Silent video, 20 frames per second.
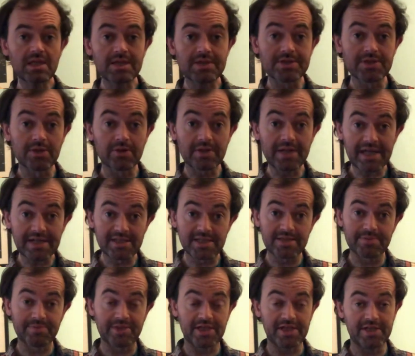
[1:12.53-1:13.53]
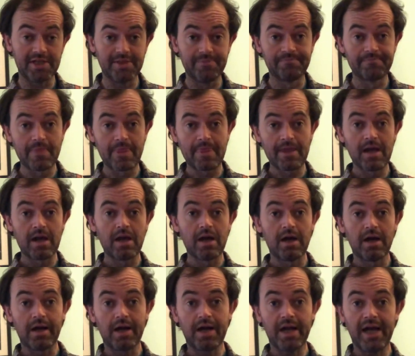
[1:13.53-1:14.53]
So next to me here,
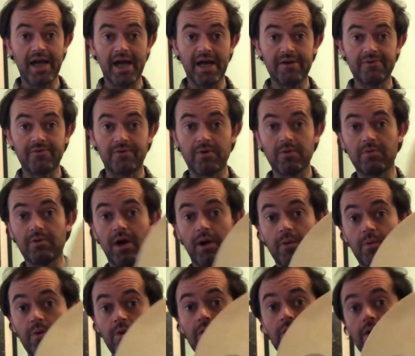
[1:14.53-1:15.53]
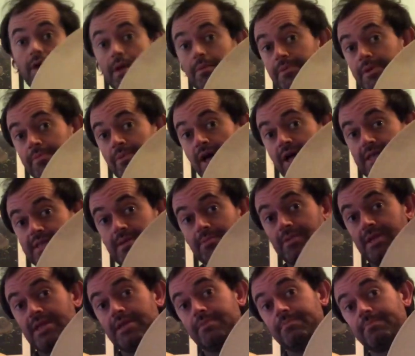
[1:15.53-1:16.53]
I have what could be
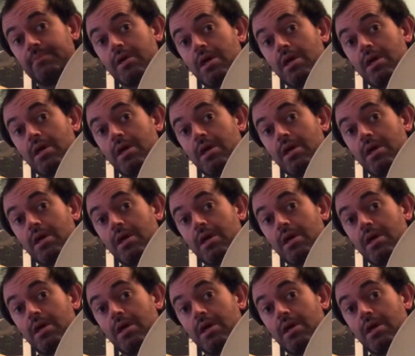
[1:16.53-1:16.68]
possibly